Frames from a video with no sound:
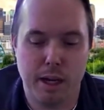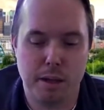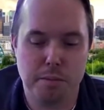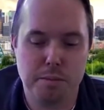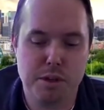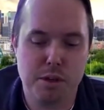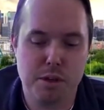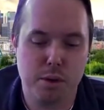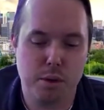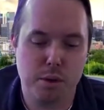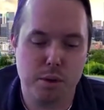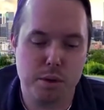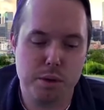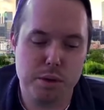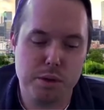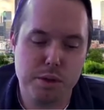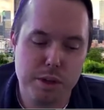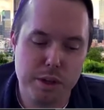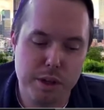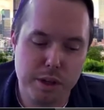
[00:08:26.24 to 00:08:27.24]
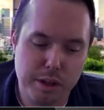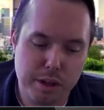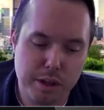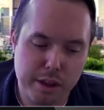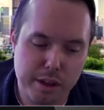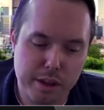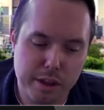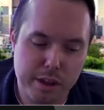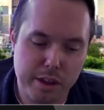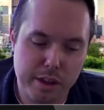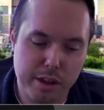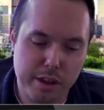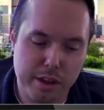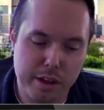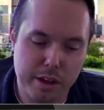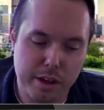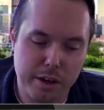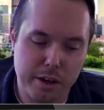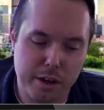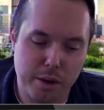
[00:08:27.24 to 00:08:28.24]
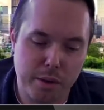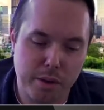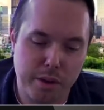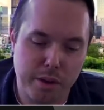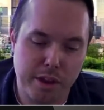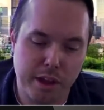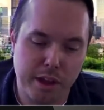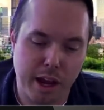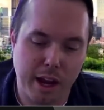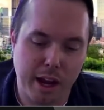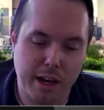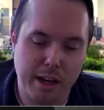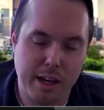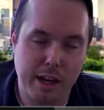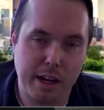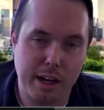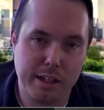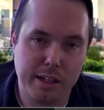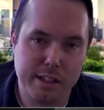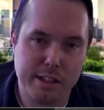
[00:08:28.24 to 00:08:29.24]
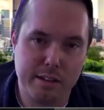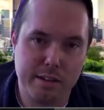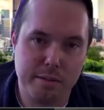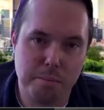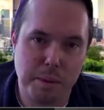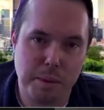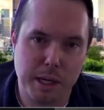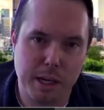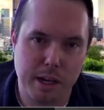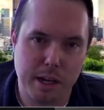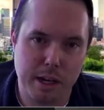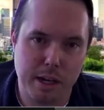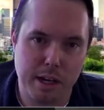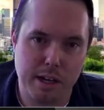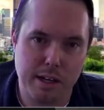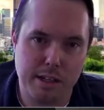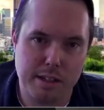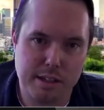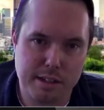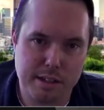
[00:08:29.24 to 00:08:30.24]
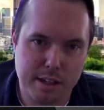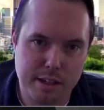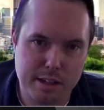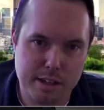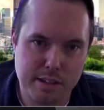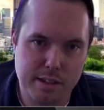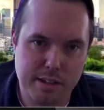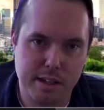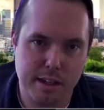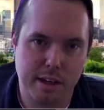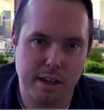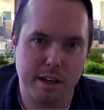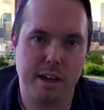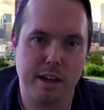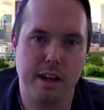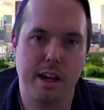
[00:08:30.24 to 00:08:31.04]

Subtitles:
So they need to be assisted